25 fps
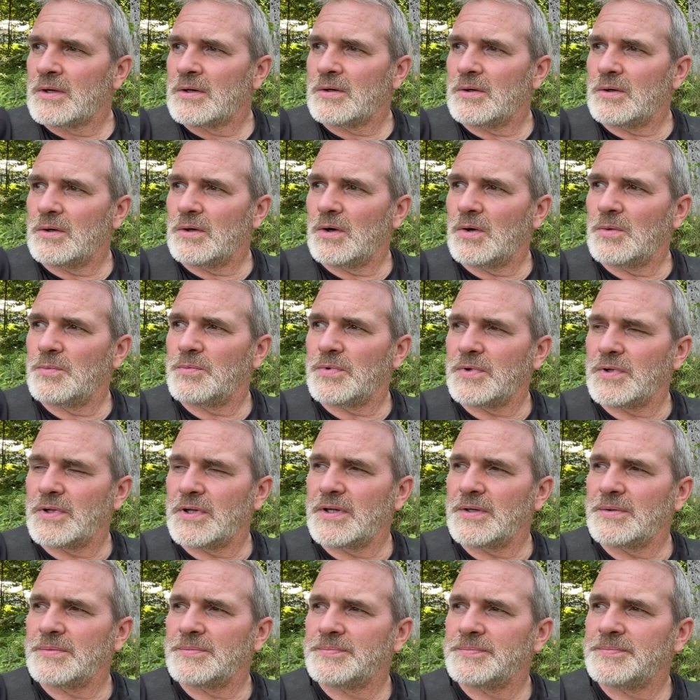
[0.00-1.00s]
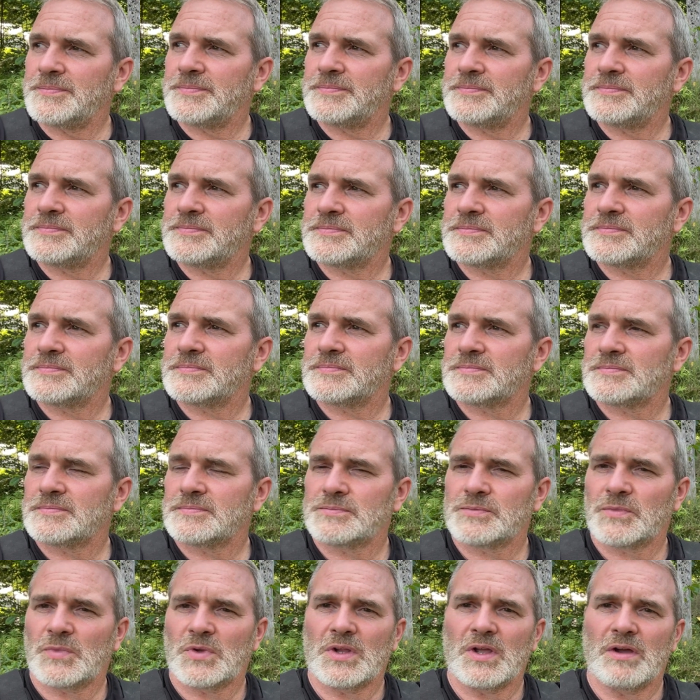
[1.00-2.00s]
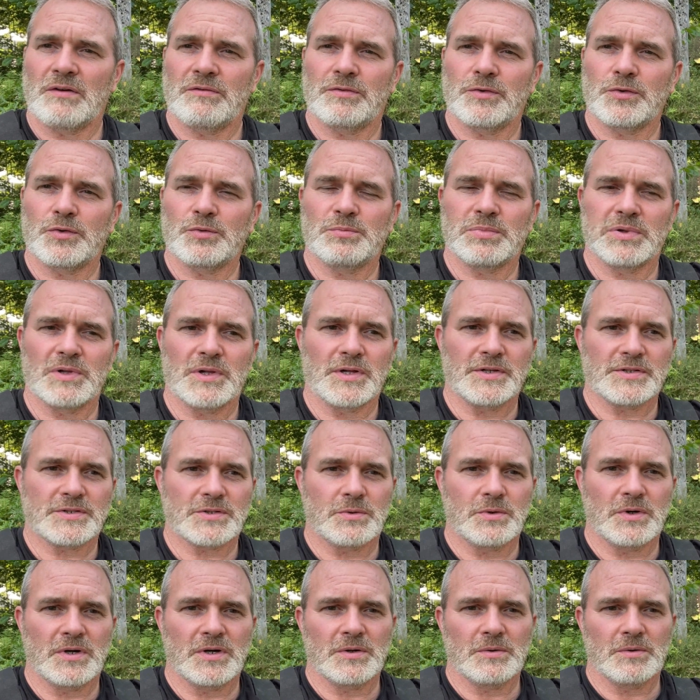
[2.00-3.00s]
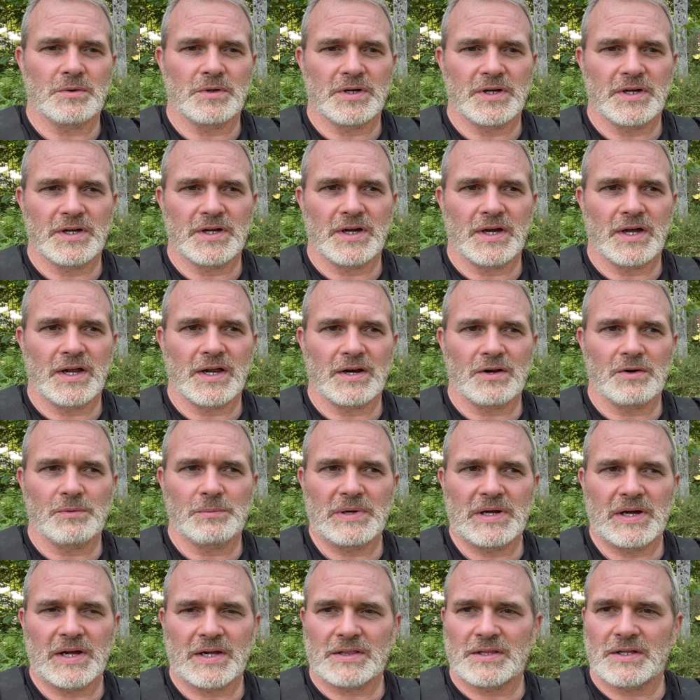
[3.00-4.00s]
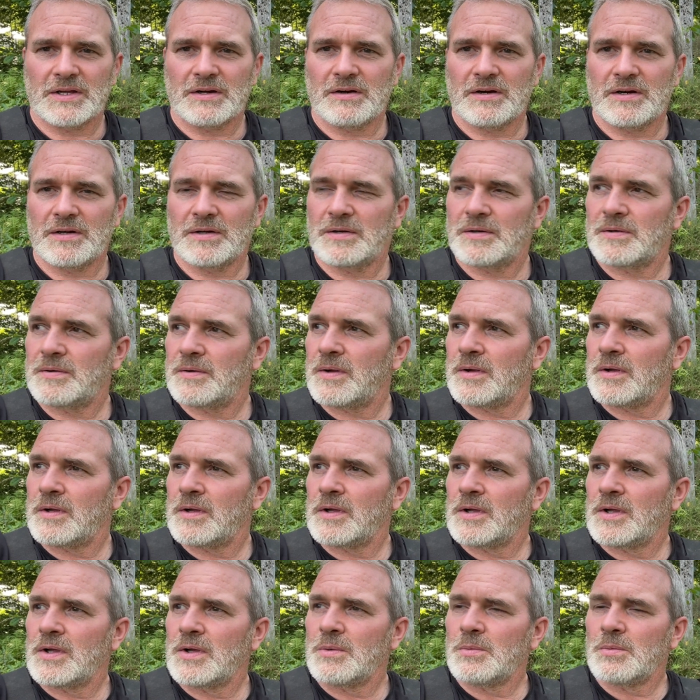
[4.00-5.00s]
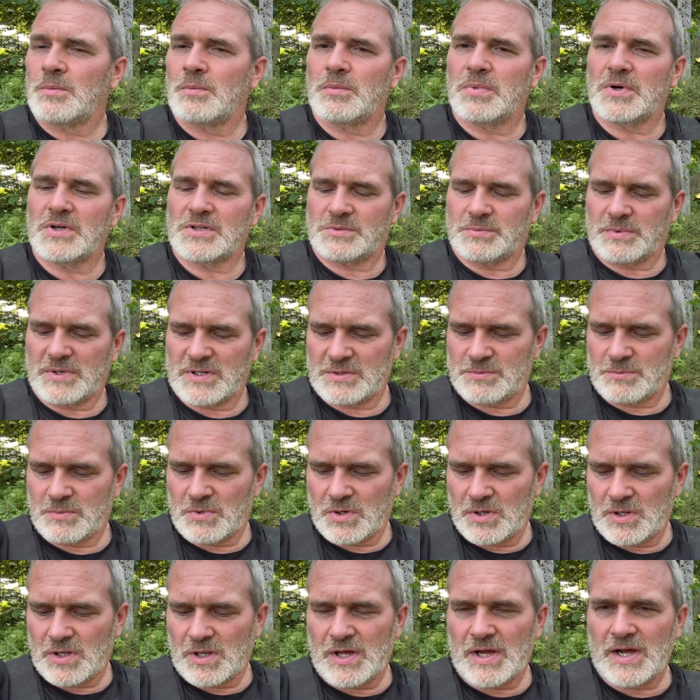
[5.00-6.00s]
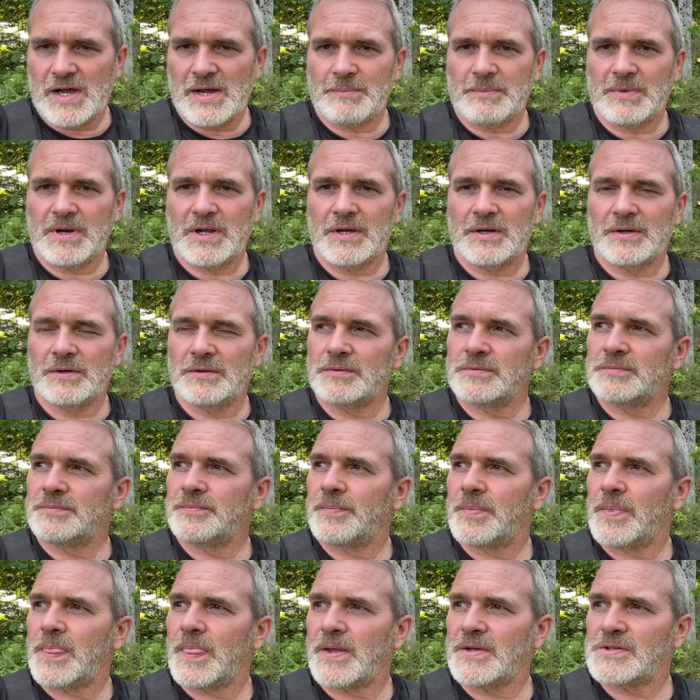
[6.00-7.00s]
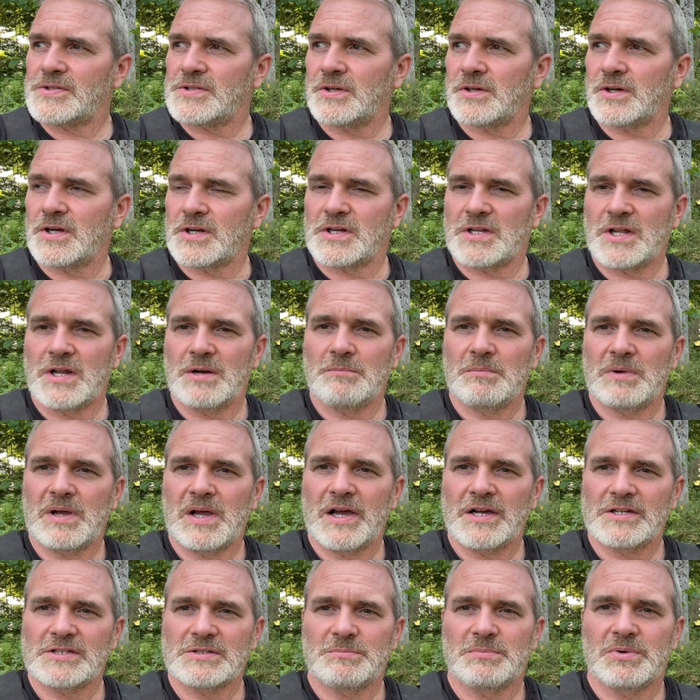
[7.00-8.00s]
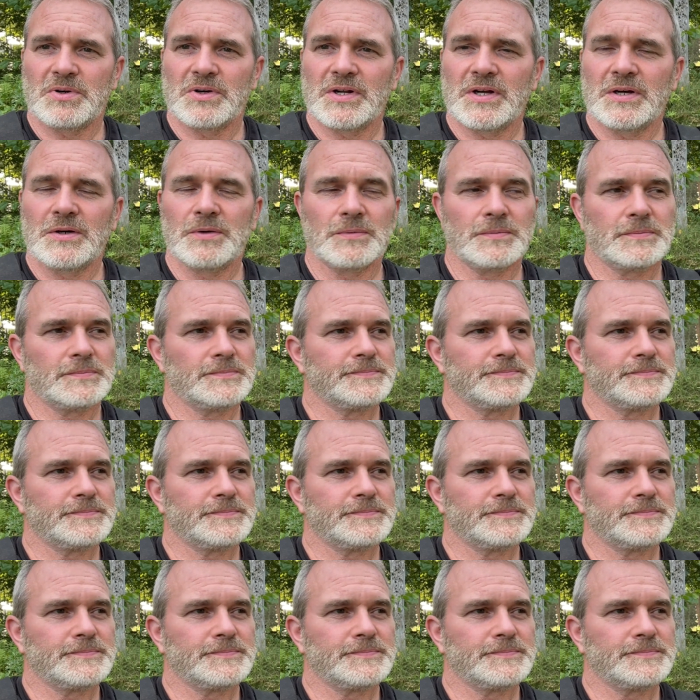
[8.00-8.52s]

Well, hopefully, that food plot squared away. I go back there and put a bunch more lime down. I still got 10 bags to put out.